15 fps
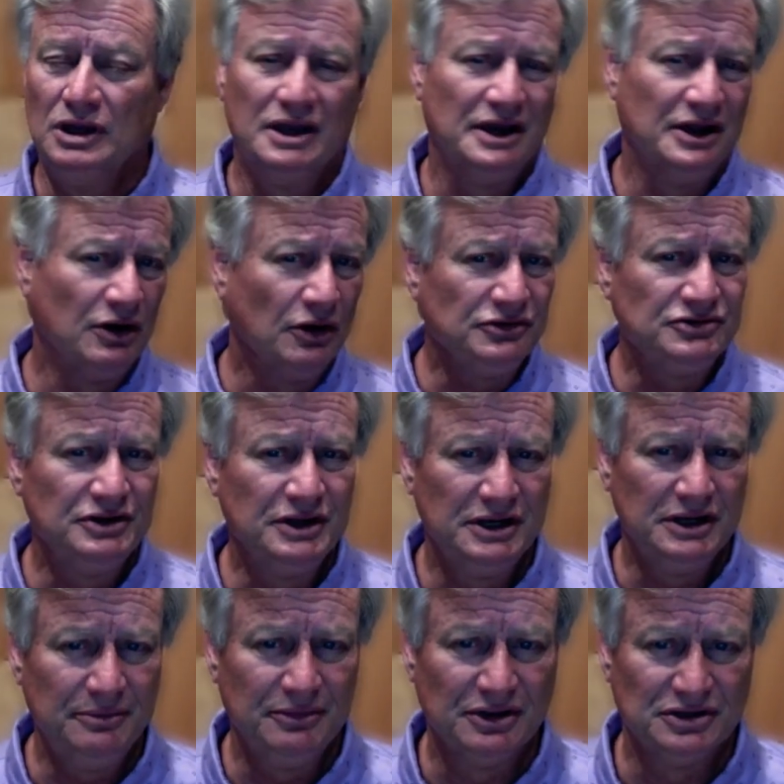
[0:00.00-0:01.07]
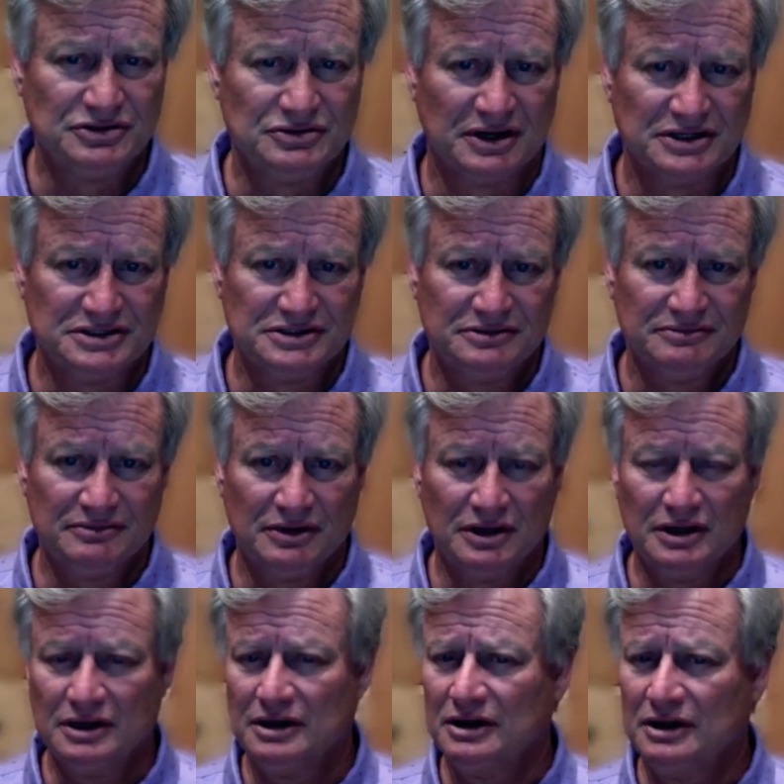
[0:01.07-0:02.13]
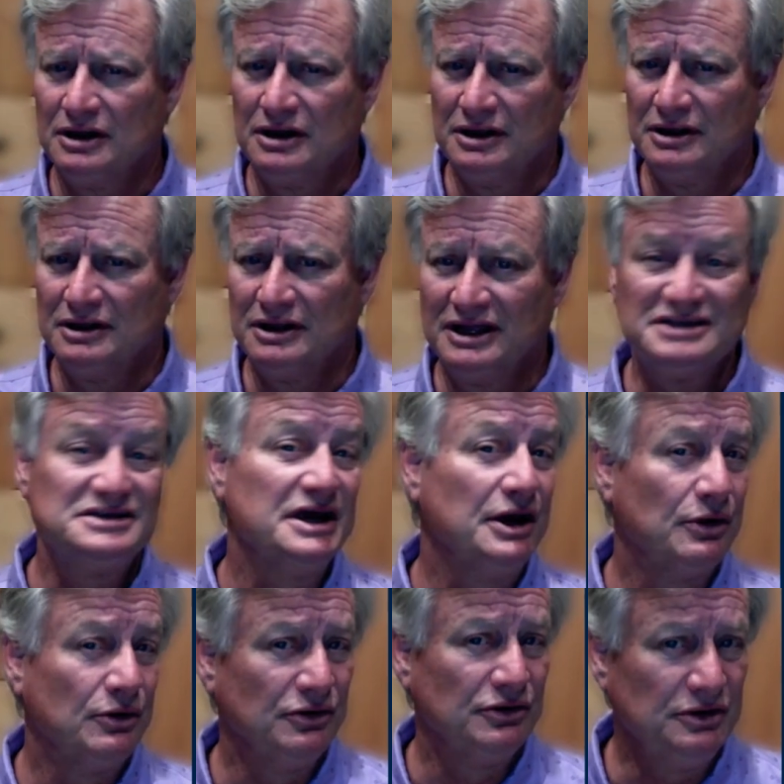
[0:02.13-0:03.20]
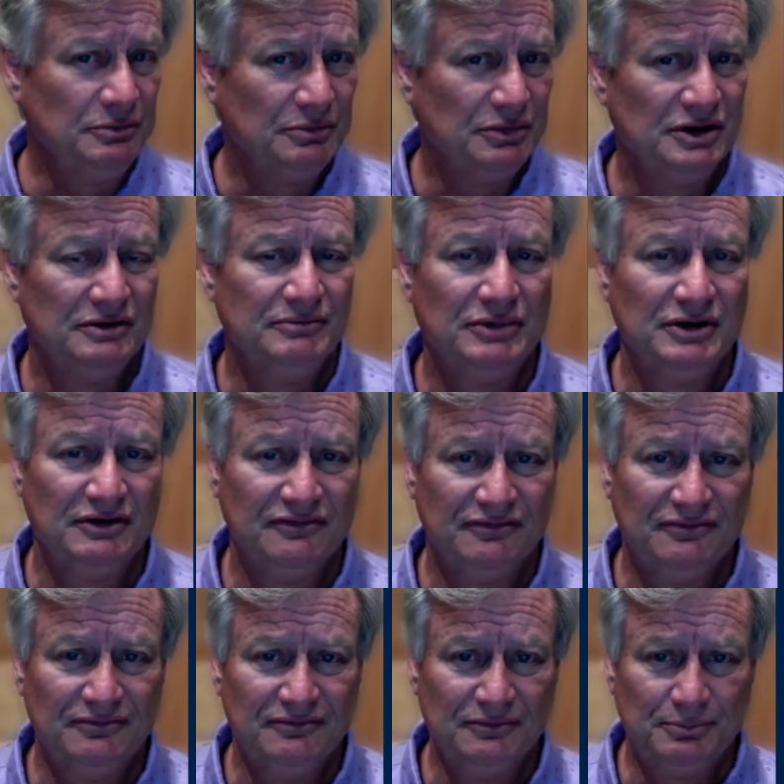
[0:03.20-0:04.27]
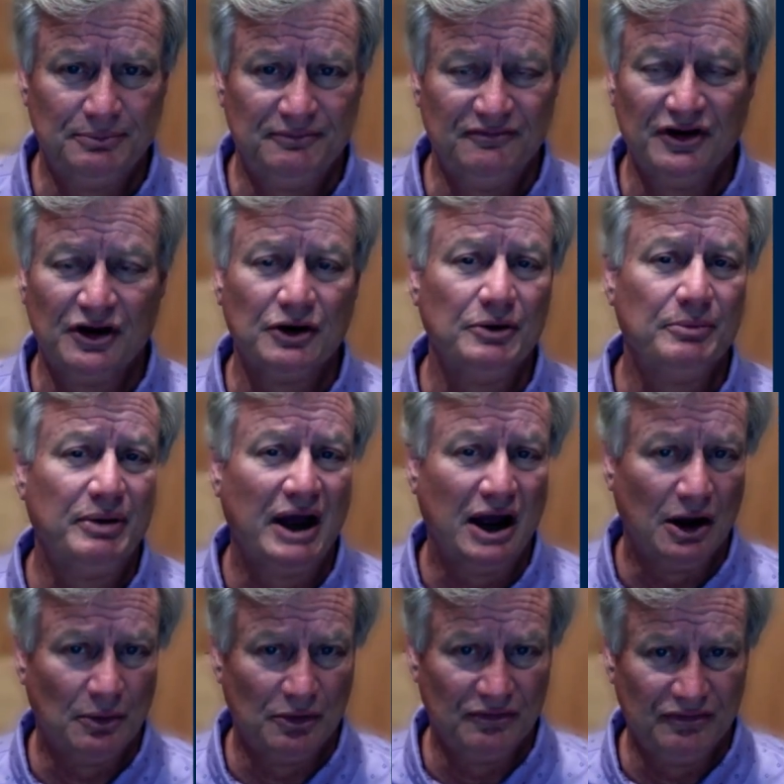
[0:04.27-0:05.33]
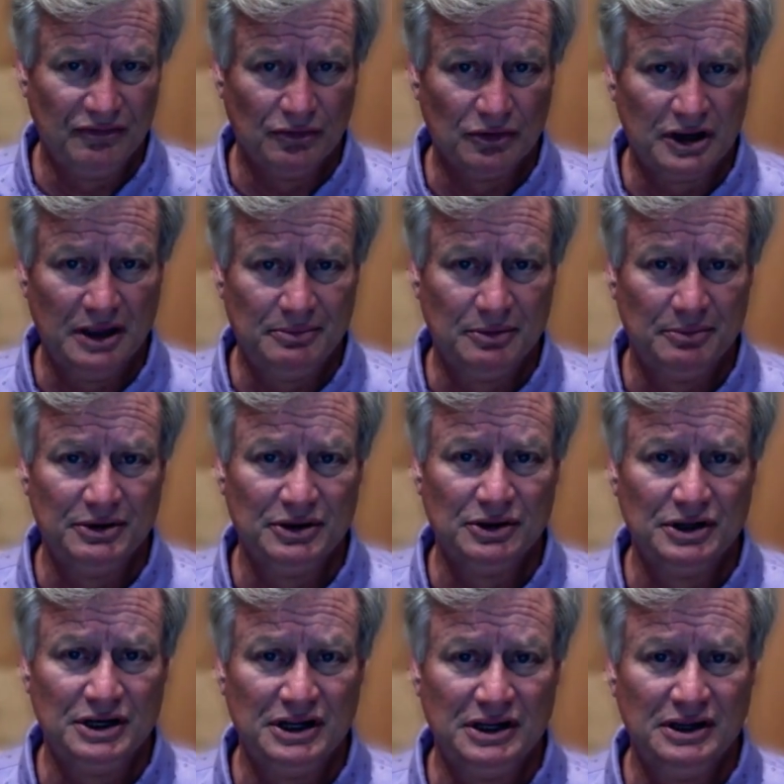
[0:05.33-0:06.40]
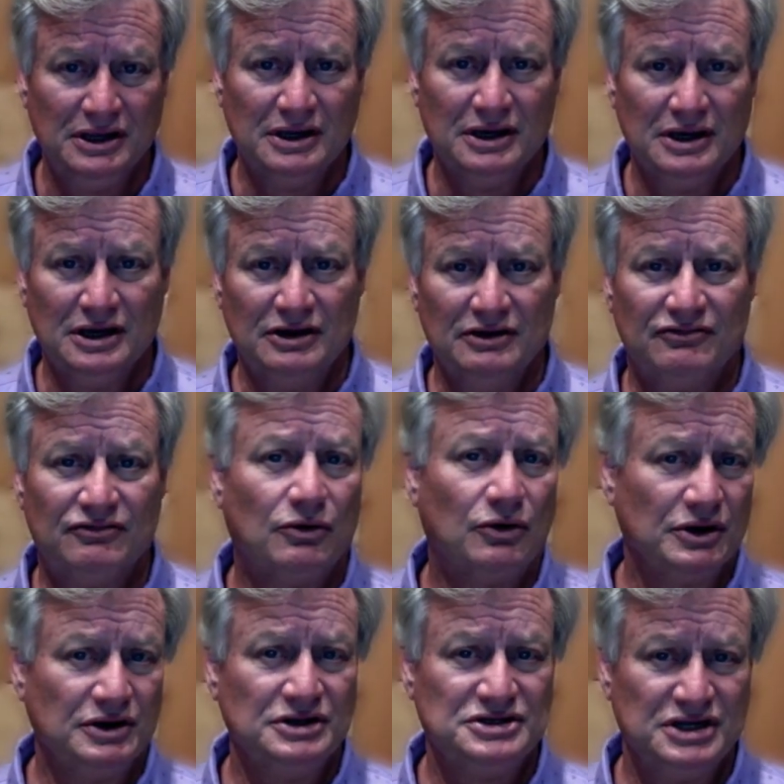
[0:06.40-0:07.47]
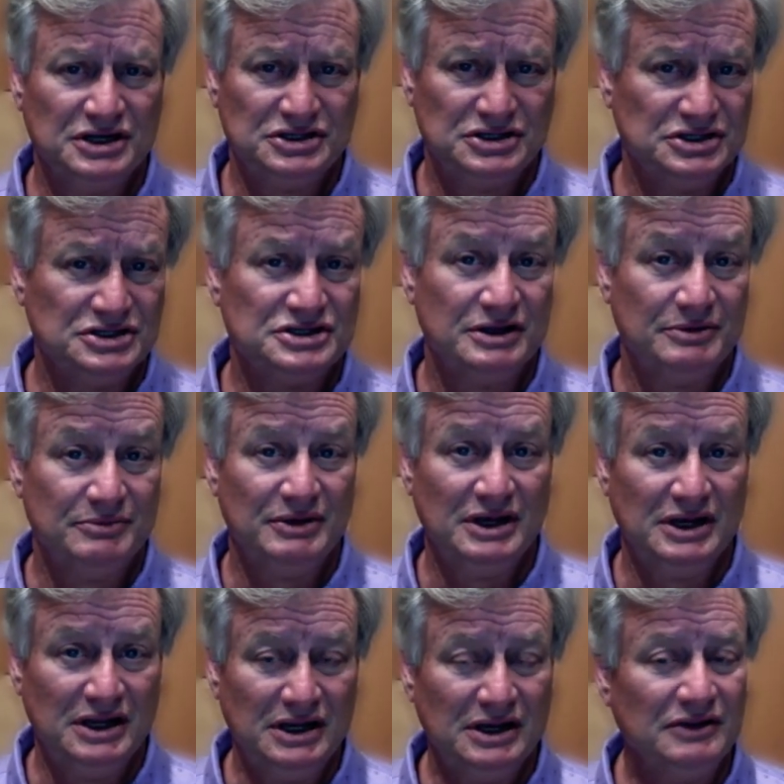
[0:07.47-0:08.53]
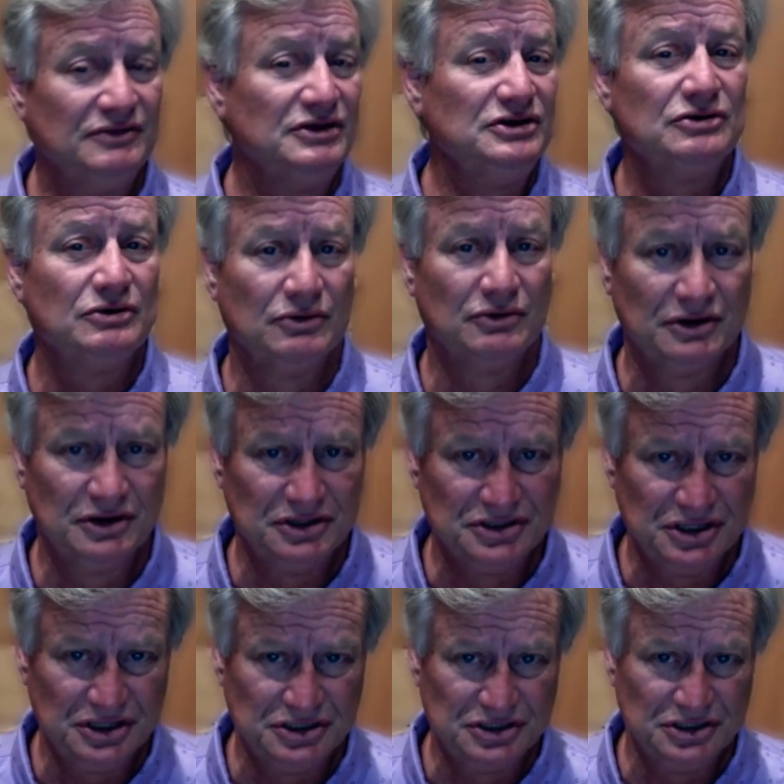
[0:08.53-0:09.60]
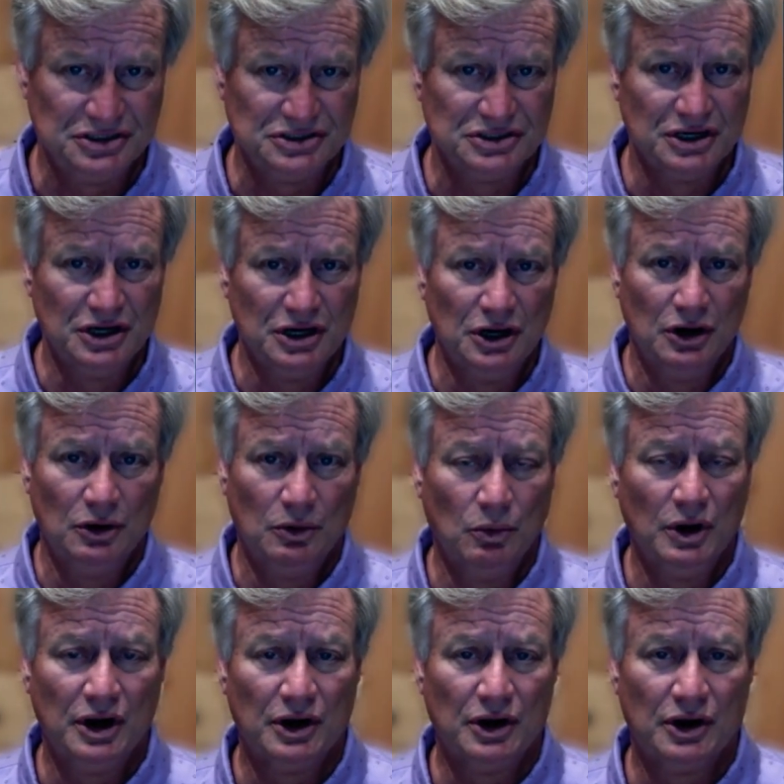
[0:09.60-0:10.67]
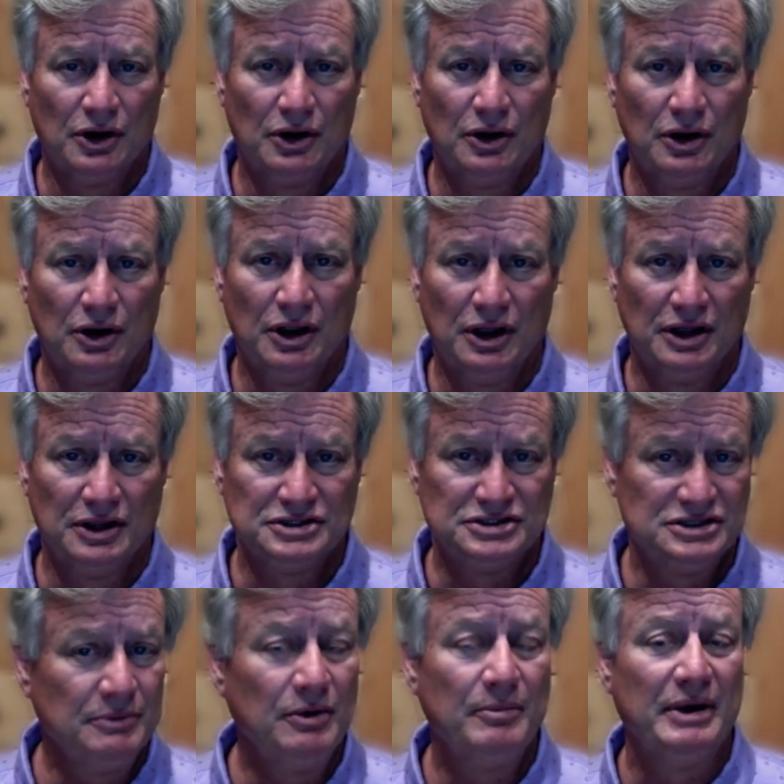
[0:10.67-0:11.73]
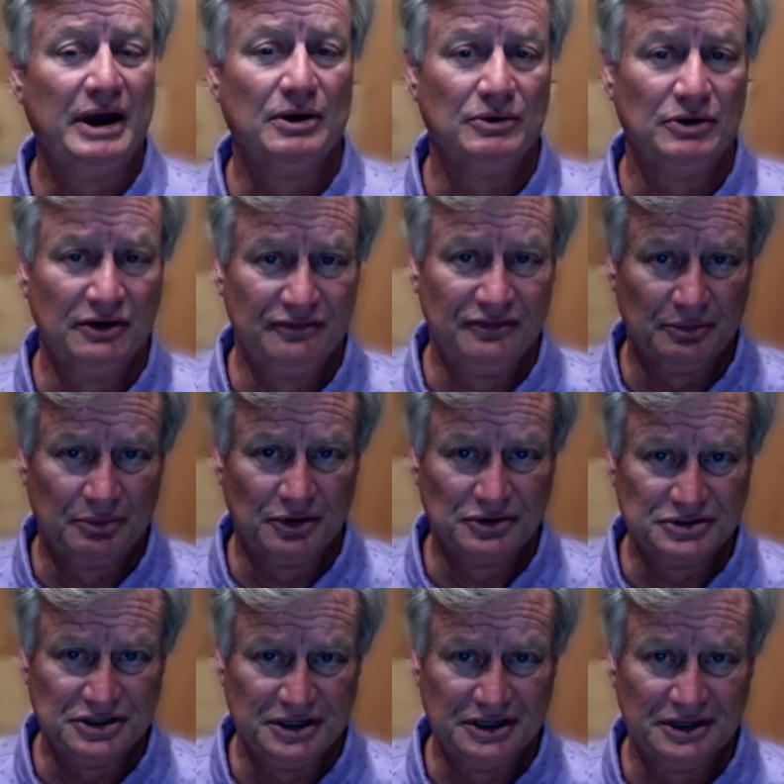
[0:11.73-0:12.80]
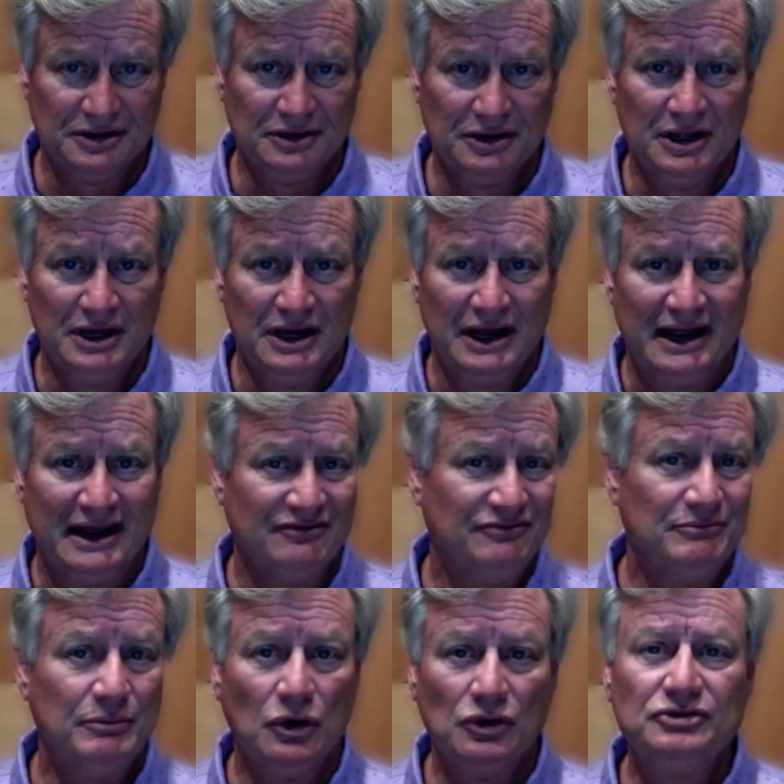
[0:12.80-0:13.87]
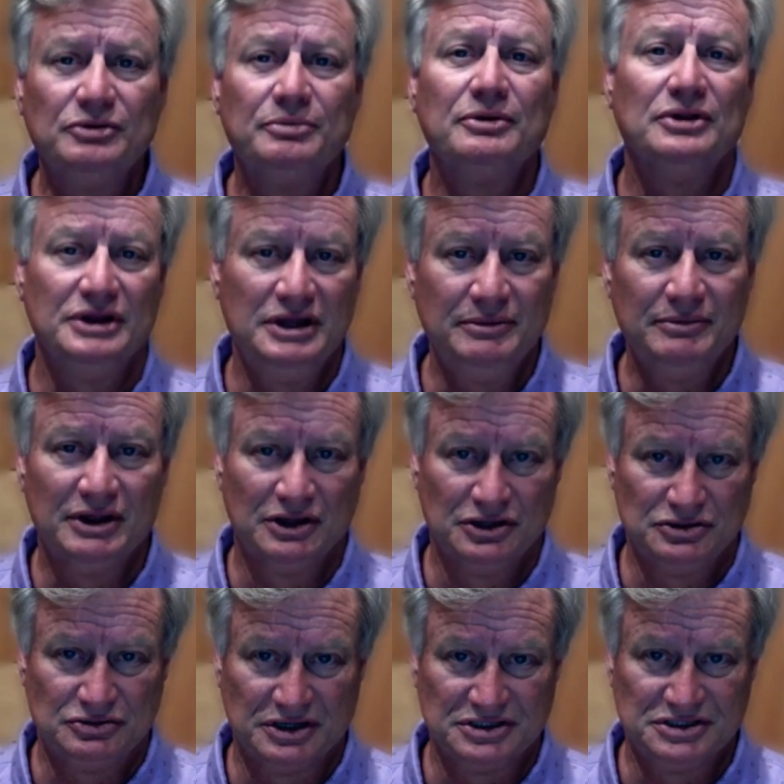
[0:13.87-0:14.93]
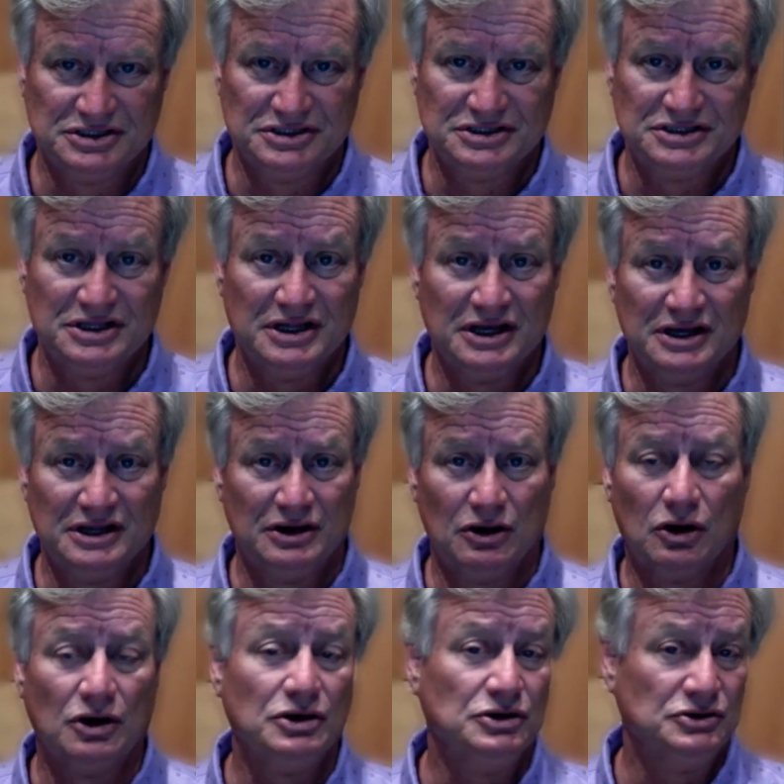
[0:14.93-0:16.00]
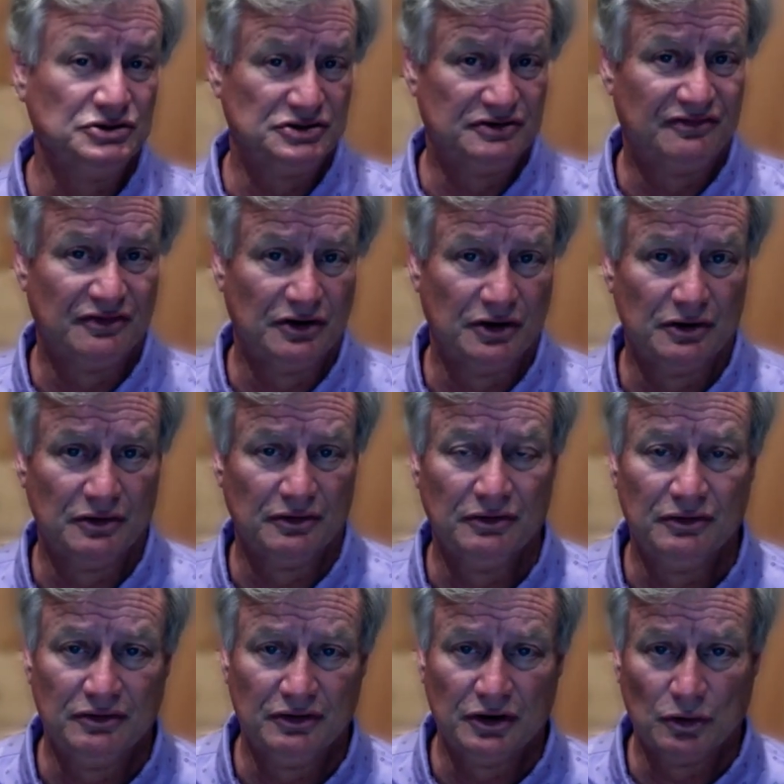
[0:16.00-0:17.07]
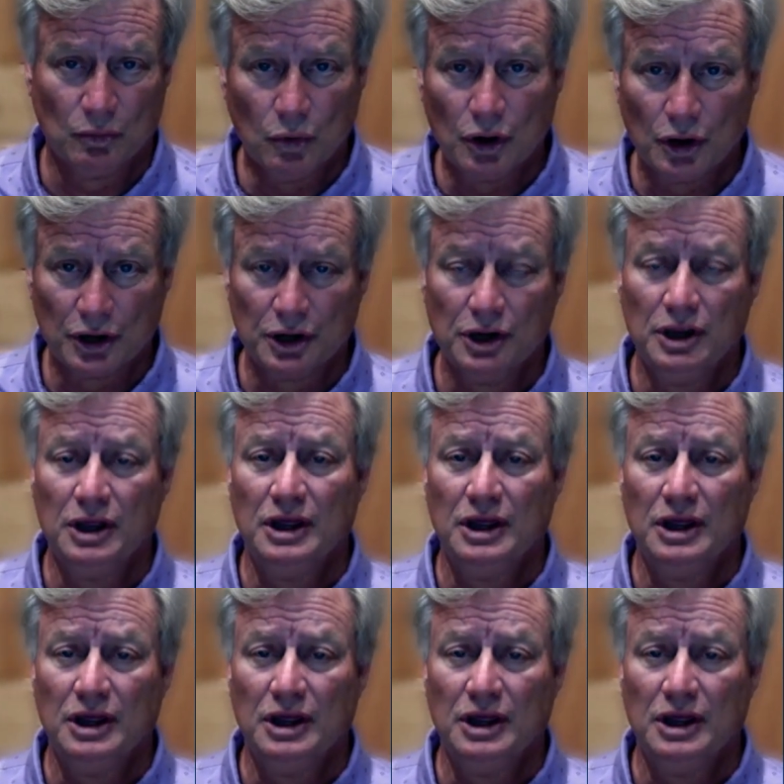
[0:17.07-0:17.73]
An alternate email address, a less heralded but very powerful capability for organizations that may need it. These are organizations where some amount of their personnel have multiple email addresses that are used for their work.